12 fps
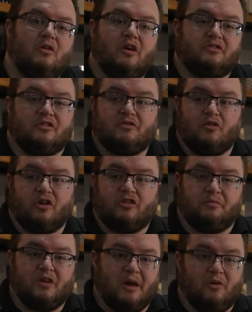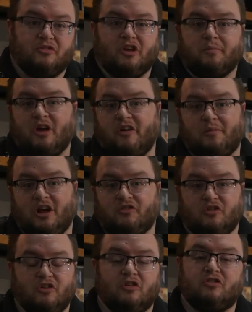It's just throwing the tables up, getting everybody
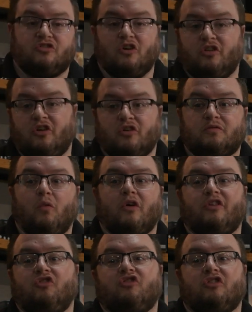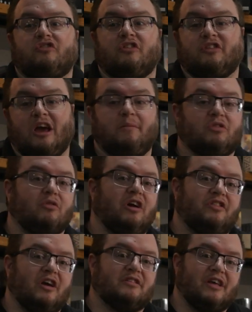introduced to show that there's more than just the same
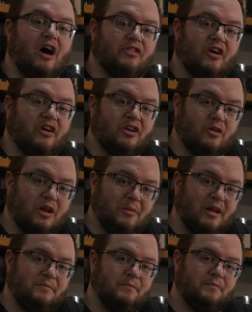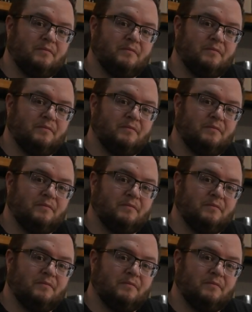3 things out there. You know what I mean?